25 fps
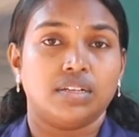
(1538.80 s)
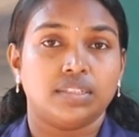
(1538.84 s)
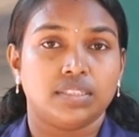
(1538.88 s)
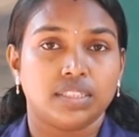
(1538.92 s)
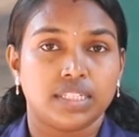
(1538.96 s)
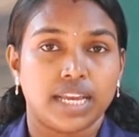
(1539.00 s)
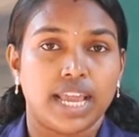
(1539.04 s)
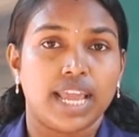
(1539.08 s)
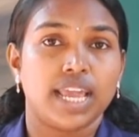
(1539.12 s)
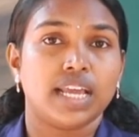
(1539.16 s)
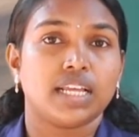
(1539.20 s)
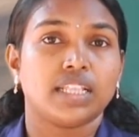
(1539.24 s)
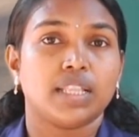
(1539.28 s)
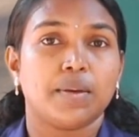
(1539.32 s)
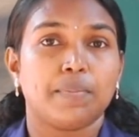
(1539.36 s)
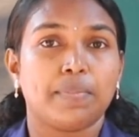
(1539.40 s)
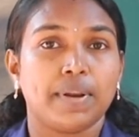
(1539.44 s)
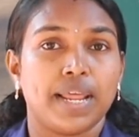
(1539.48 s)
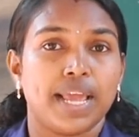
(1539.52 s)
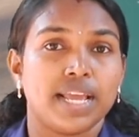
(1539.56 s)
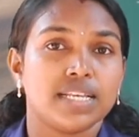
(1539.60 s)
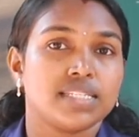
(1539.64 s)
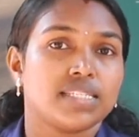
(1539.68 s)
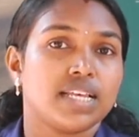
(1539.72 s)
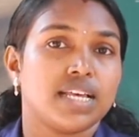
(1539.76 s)
take the
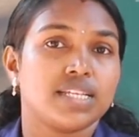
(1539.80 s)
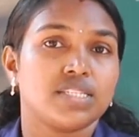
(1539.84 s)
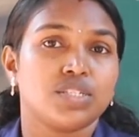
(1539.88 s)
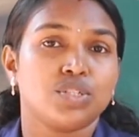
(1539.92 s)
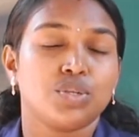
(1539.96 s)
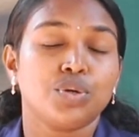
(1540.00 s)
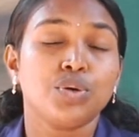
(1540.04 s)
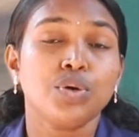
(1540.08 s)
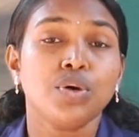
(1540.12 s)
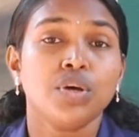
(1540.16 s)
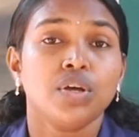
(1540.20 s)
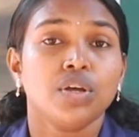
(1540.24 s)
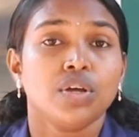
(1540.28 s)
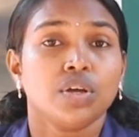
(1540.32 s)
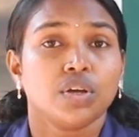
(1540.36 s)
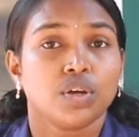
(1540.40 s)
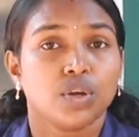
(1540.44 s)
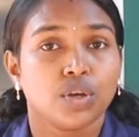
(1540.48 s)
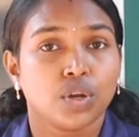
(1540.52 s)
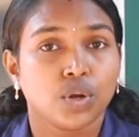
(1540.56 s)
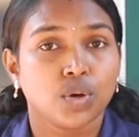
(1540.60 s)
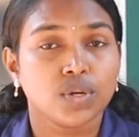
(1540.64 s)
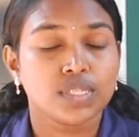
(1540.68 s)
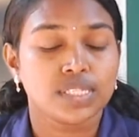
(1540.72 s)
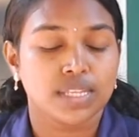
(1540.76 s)
places to
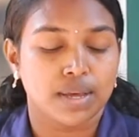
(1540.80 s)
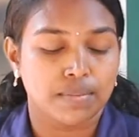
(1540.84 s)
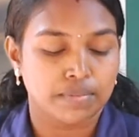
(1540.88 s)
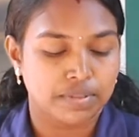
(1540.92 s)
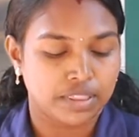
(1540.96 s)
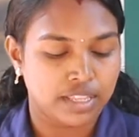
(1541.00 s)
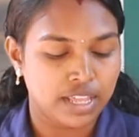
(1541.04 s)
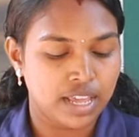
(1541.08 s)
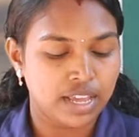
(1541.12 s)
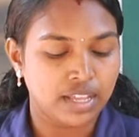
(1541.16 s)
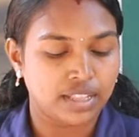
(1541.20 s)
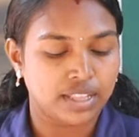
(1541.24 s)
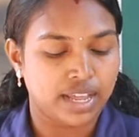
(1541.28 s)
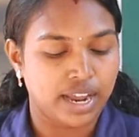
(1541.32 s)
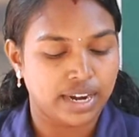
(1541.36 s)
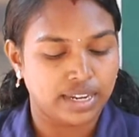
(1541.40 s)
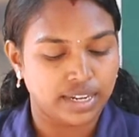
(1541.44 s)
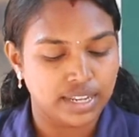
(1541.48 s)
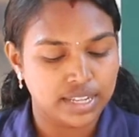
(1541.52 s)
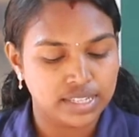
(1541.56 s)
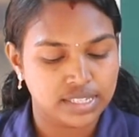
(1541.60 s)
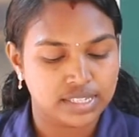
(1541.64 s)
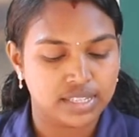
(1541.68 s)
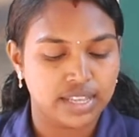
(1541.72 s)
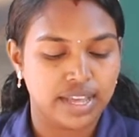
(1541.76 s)
grow something,
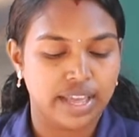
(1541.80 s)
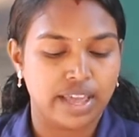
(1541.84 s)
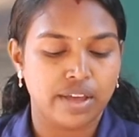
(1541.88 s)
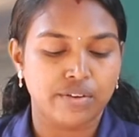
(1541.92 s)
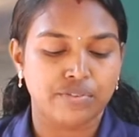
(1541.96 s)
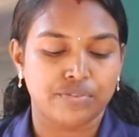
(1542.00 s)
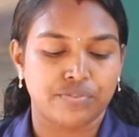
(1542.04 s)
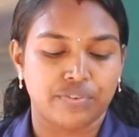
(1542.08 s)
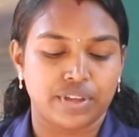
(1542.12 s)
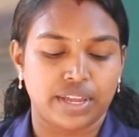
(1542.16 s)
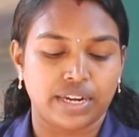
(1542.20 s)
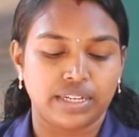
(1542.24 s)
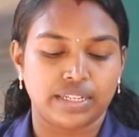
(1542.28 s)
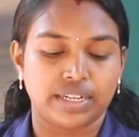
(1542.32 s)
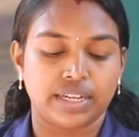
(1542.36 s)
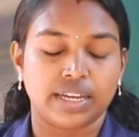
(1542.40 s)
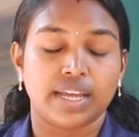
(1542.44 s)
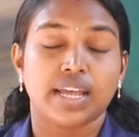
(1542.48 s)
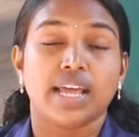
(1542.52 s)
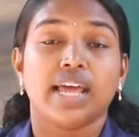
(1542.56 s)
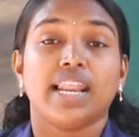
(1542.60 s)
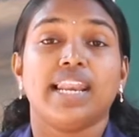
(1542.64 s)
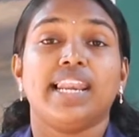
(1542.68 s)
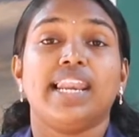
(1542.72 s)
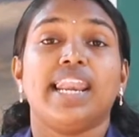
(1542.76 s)
that is their field.
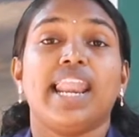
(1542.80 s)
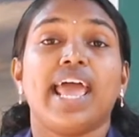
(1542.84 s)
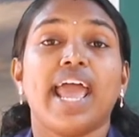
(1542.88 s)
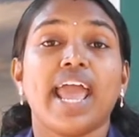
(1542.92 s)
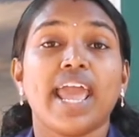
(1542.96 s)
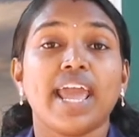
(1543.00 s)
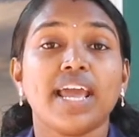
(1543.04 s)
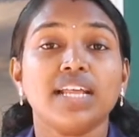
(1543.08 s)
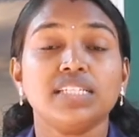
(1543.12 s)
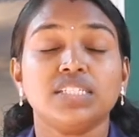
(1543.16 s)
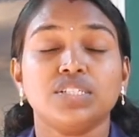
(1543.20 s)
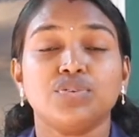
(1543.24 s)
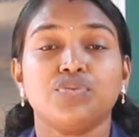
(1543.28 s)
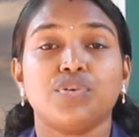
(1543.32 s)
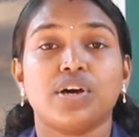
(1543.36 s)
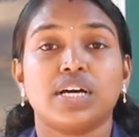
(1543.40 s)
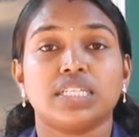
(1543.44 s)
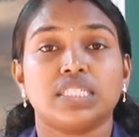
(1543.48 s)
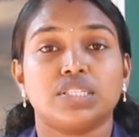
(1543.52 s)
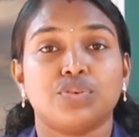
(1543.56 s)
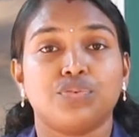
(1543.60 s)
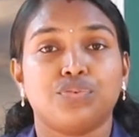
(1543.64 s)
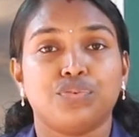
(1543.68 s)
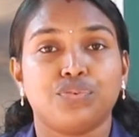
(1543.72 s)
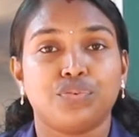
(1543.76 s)
Land
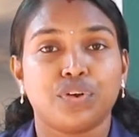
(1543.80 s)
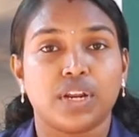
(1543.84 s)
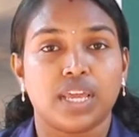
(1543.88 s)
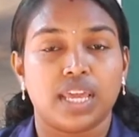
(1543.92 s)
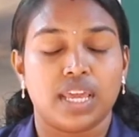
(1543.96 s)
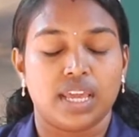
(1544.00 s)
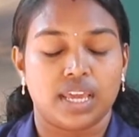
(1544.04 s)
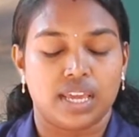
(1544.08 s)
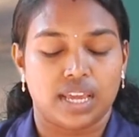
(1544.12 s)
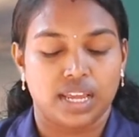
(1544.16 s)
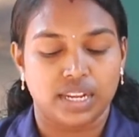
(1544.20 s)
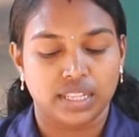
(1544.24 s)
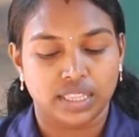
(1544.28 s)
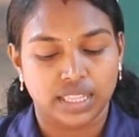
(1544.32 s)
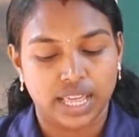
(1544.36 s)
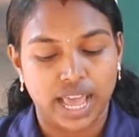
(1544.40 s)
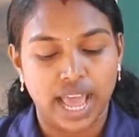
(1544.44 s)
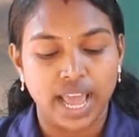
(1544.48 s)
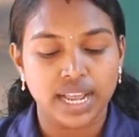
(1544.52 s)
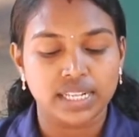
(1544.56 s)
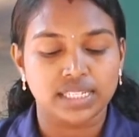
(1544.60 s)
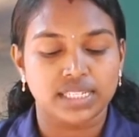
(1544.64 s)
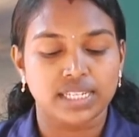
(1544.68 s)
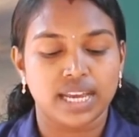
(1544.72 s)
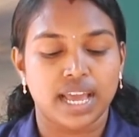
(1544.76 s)
was free. In
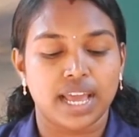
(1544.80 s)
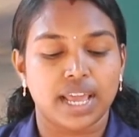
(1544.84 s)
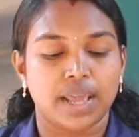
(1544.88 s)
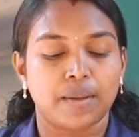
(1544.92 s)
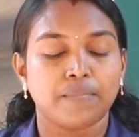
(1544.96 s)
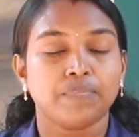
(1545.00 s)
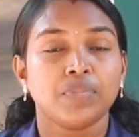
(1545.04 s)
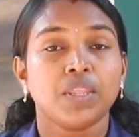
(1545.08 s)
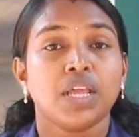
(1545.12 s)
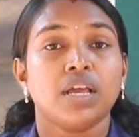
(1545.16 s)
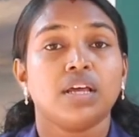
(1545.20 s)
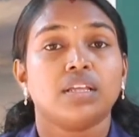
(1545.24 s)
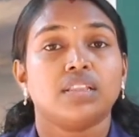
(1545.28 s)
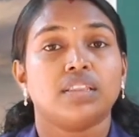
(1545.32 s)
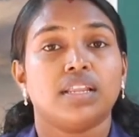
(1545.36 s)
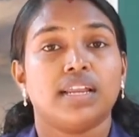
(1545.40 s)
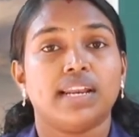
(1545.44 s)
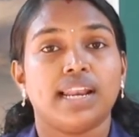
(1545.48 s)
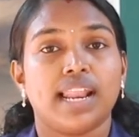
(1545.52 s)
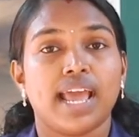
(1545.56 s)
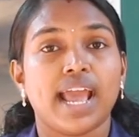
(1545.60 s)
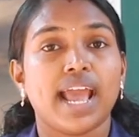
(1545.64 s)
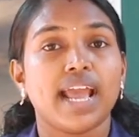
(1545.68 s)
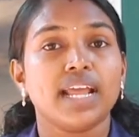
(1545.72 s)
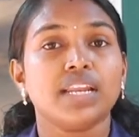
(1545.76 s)
that time,
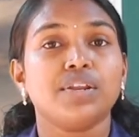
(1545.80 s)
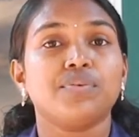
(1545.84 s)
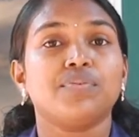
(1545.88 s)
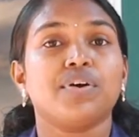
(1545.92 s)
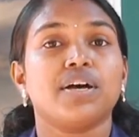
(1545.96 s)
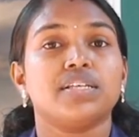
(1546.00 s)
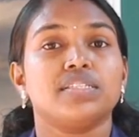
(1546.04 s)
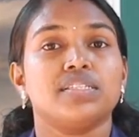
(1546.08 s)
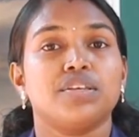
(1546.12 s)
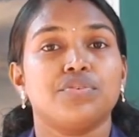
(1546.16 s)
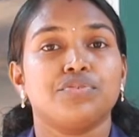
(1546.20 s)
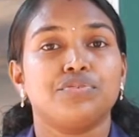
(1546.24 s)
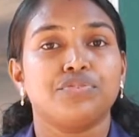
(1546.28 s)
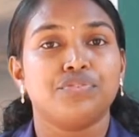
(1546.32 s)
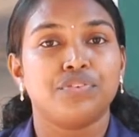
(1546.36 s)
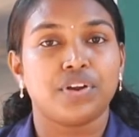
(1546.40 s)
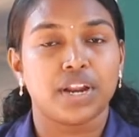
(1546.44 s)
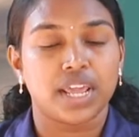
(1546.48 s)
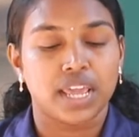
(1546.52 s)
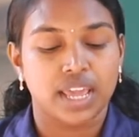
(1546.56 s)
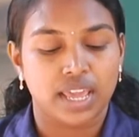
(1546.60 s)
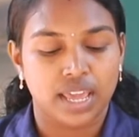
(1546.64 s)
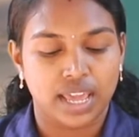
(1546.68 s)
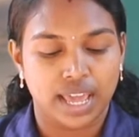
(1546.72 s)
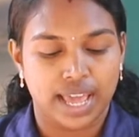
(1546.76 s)
the land was
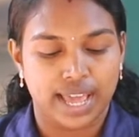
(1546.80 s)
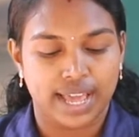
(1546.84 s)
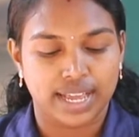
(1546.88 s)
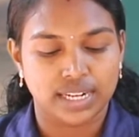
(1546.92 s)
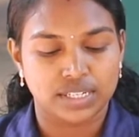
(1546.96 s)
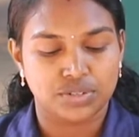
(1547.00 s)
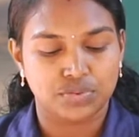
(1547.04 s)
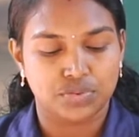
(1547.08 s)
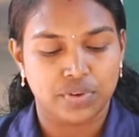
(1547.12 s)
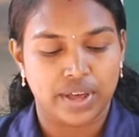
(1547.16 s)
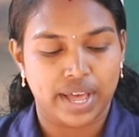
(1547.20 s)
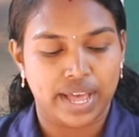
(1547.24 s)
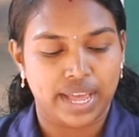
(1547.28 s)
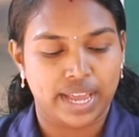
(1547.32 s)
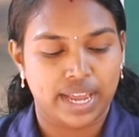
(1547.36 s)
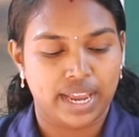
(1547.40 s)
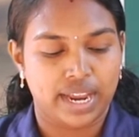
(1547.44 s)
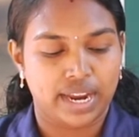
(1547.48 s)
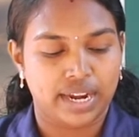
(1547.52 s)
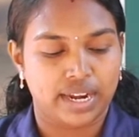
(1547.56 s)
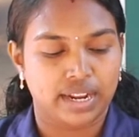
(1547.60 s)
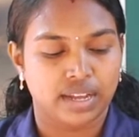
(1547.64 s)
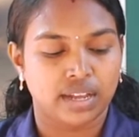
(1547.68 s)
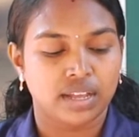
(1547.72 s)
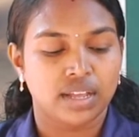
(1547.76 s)
free and
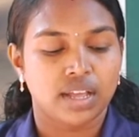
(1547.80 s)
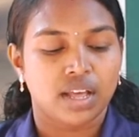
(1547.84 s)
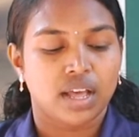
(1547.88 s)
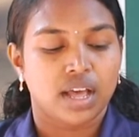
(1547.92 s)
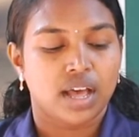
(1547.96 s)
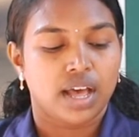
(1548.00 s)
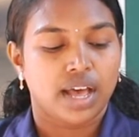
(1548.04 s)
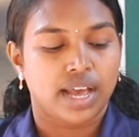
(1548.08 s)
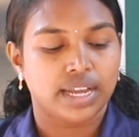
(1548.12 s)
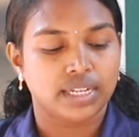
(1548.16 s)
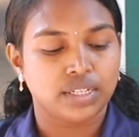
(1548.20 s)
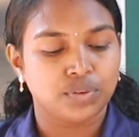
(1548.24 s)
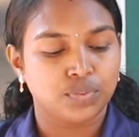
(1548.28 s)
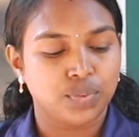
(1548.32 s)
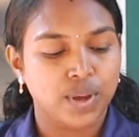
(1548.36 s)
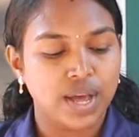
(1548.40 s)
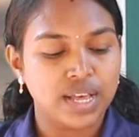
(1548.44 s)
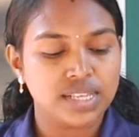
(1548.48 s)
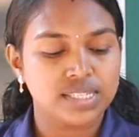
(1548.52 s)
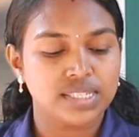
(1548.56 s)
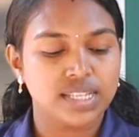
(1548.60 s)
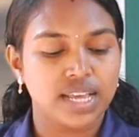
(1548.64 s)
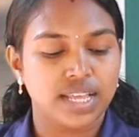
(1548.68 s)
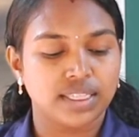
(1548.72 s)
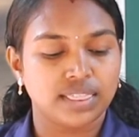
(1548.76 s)
wide. It
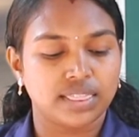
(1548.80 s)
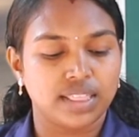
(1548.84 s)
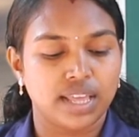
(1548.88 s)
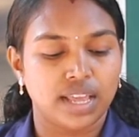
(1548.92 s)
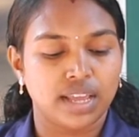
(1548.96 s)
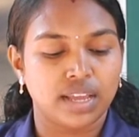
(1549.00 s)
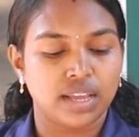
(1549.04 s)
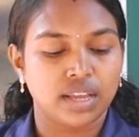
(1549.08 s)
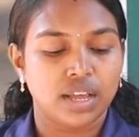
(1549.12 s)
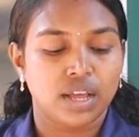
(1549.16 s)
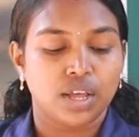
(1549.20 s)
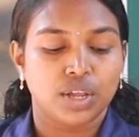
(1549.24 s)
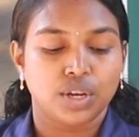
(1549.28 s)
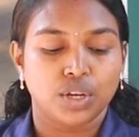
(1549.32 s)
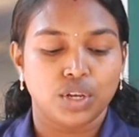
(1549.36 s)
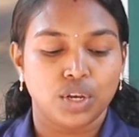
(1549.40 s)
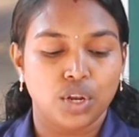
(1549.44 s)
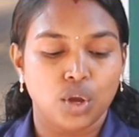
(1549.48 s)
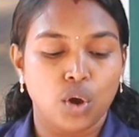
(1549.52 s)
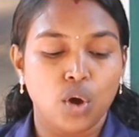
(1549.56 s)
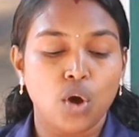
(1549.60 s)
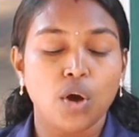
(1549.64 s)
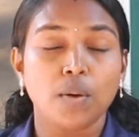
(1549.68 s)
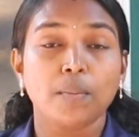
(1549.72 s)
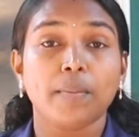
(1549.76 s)
was a thing
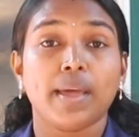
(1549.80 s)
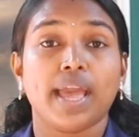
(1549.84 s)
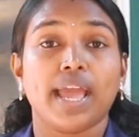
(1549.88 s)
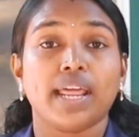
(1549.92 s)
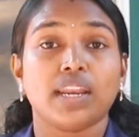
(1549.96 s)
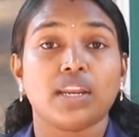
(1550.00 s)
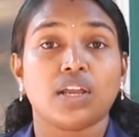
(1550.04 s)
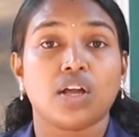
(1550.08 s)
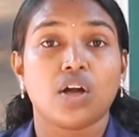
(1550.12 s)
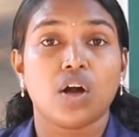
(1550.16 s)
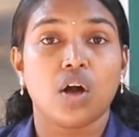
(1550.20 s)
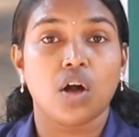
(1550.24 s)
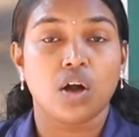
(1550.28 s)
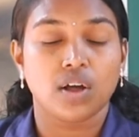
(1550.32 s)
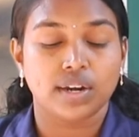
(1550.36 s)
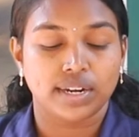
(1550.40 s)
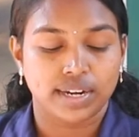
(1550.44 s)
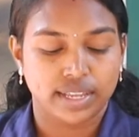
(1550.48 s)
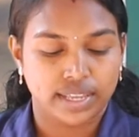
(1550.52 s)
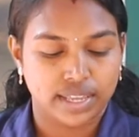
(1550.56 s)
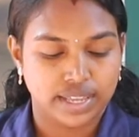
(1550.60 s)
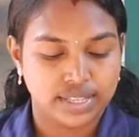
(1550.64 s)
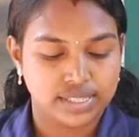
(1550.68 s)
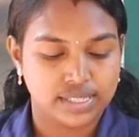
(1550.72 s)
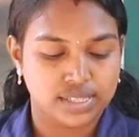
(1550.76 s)
no man
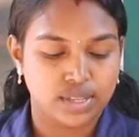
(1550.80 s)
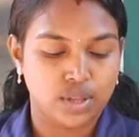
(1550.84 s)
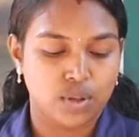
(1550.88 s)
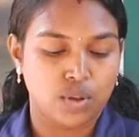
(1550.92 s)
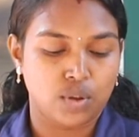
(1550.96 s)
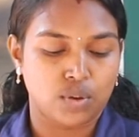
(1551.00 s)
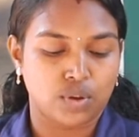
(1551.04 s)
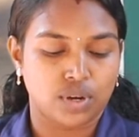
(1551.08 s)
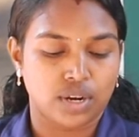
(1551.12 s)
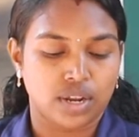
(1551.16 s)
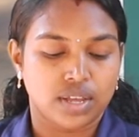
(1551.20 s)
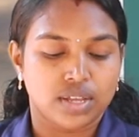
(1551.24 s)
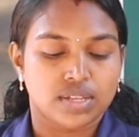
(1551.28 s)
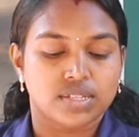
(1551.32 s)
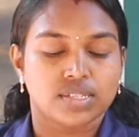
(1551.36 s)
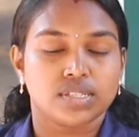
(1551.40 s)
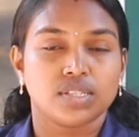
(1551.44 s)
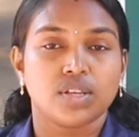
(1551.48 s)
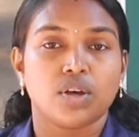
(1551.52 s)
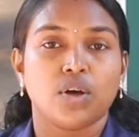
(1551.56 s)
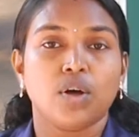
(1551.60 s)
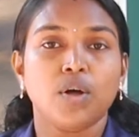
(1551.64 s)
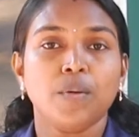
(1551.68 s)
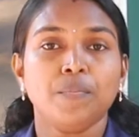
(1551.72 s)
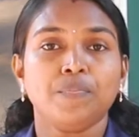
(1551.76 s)
called his own.
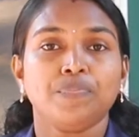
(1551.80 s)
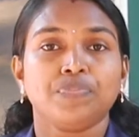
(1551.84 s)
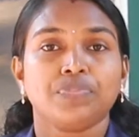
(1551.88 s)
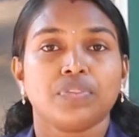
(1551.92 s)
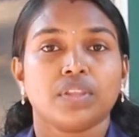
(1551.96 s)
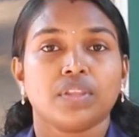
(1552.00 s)
So,